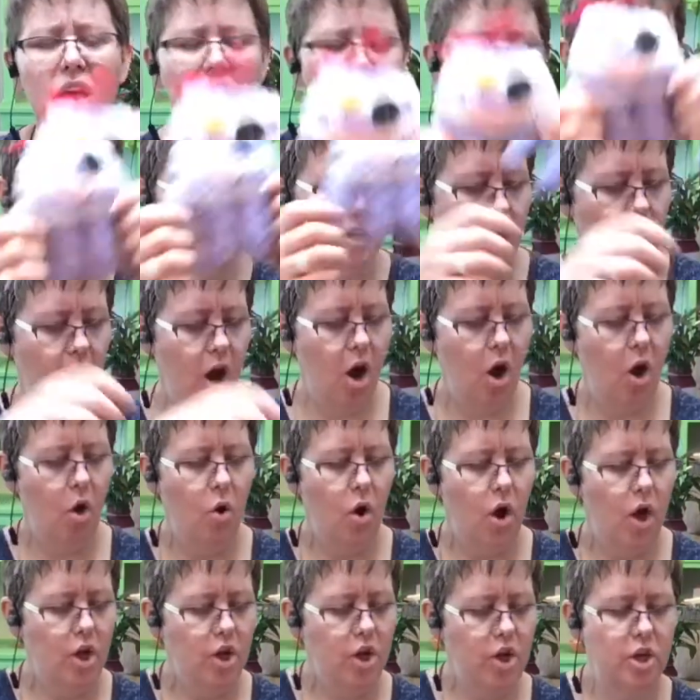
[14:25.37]
So
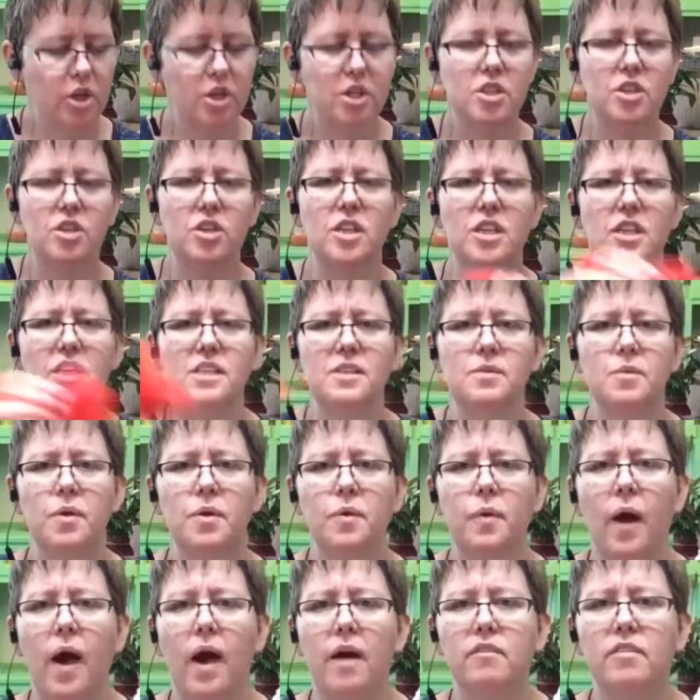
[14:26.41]
you can do this with
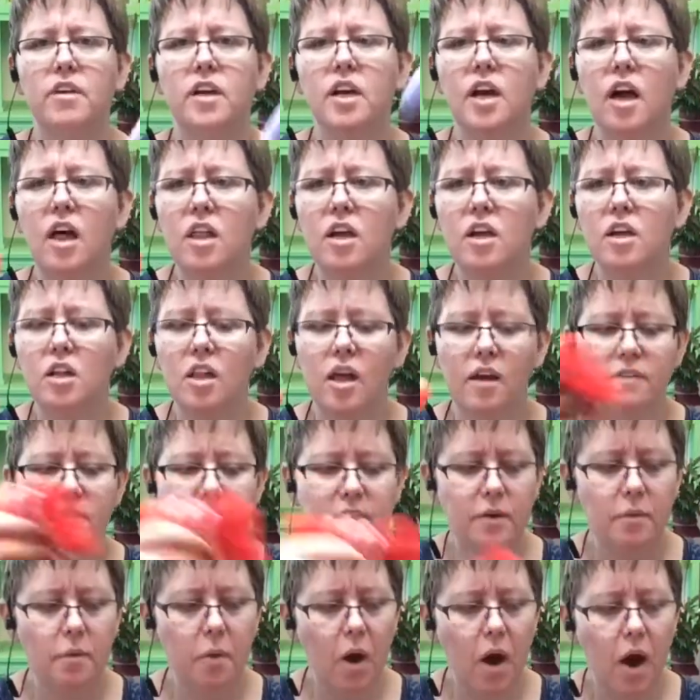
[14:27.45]
whatever color gloves
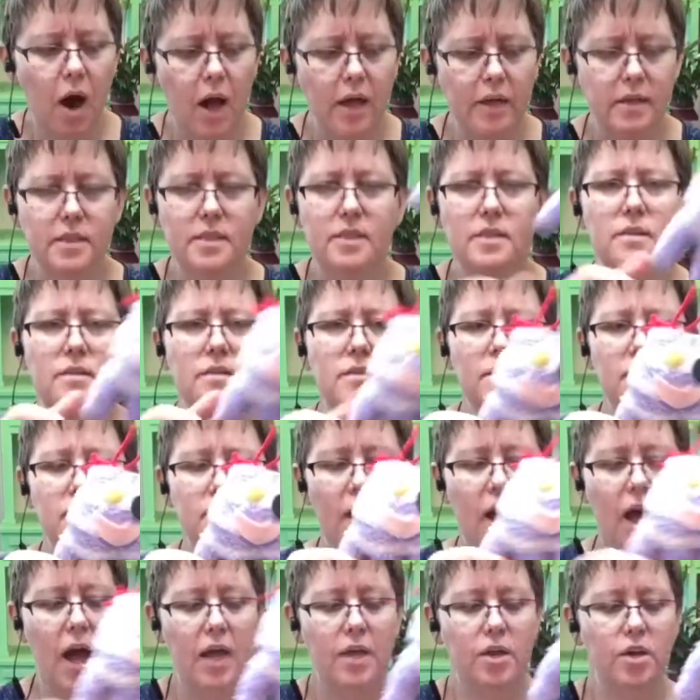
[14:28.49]
you want.
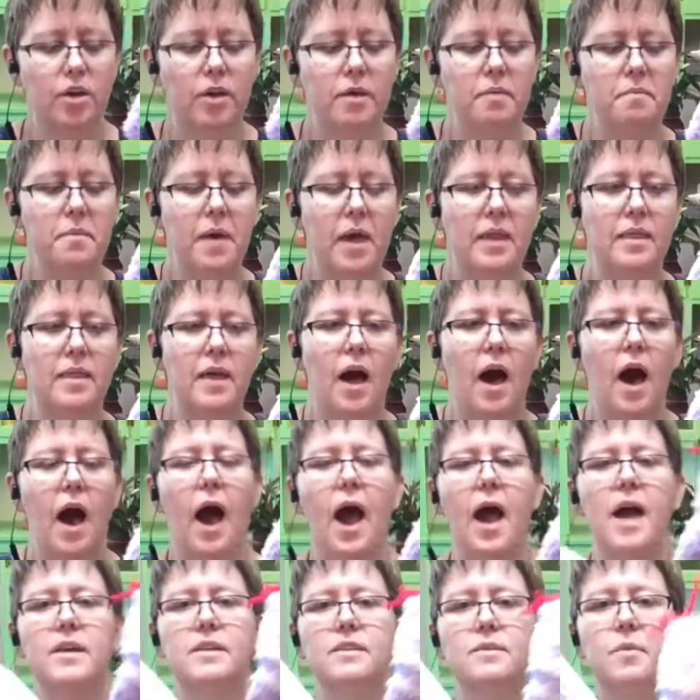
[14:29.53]
And you can make the
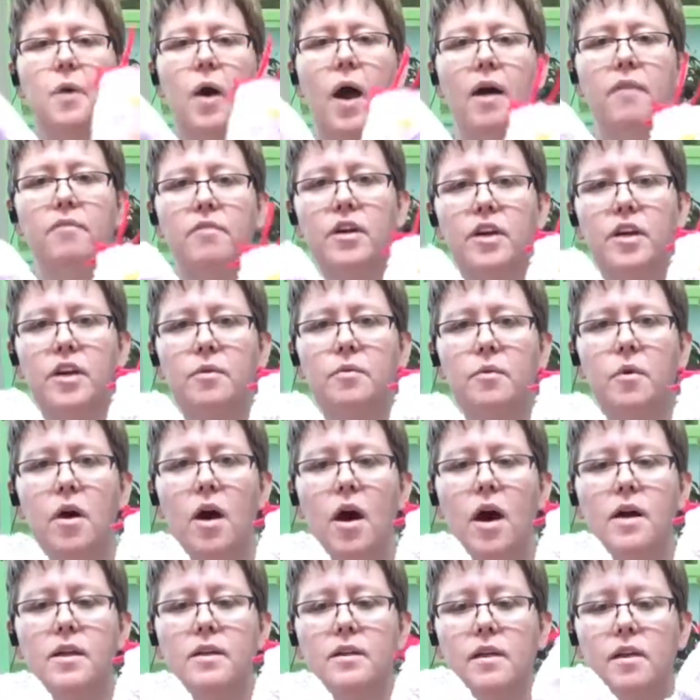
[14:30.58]
eyes whatever you
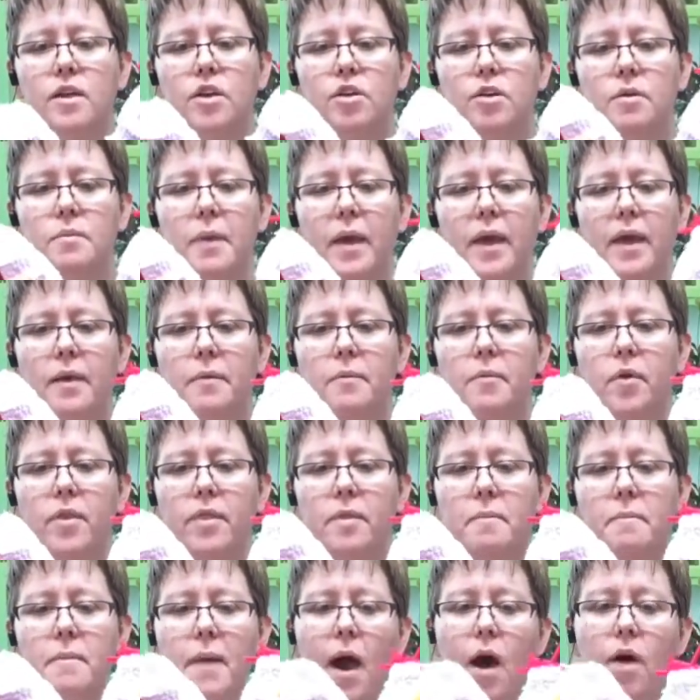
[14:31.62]
want. You can make them with a
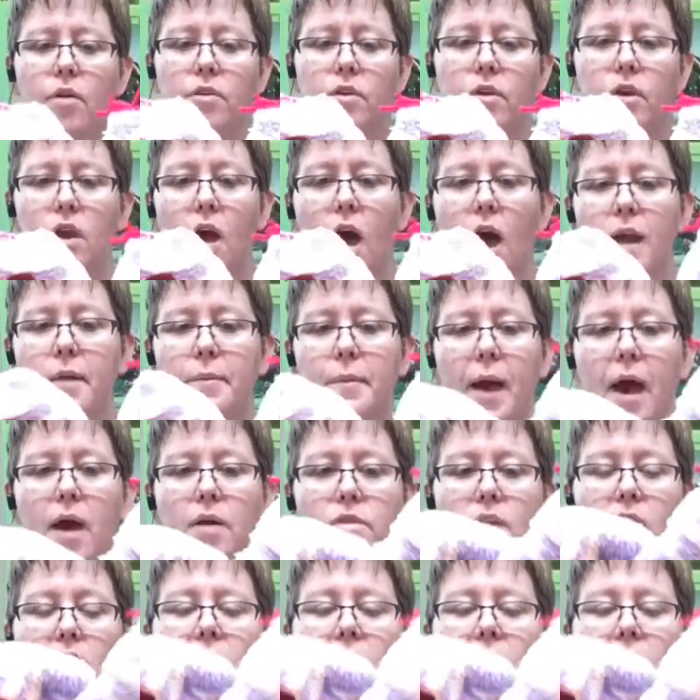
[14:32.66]
mouth or not a mouth.